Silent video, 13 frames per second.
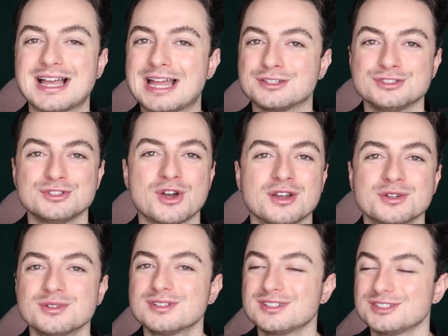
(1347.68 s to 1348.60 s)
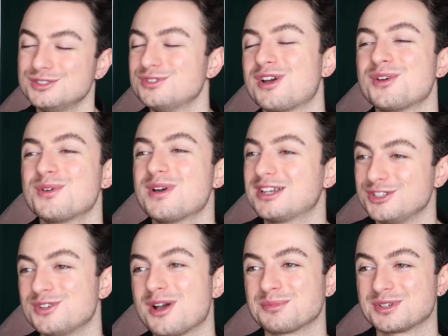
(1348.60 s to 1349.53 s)
and you know, you know, and
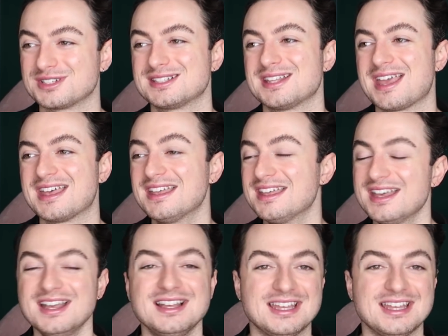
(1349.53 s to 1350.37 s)
you know I'm gonna say it,